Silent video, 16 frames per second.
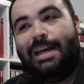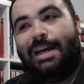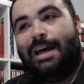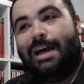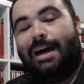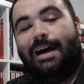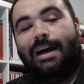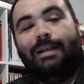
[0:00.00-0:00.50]

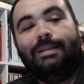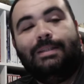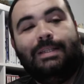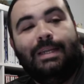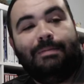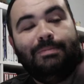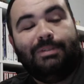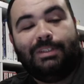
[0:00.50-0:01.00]

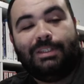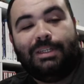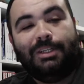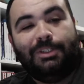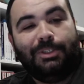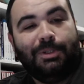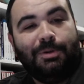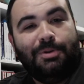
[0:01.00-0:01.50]
I'm just going
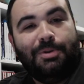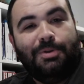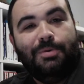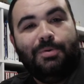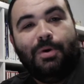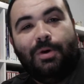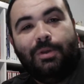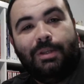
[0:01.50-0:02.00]
to show
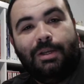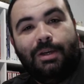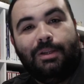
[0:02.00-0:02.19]
you all the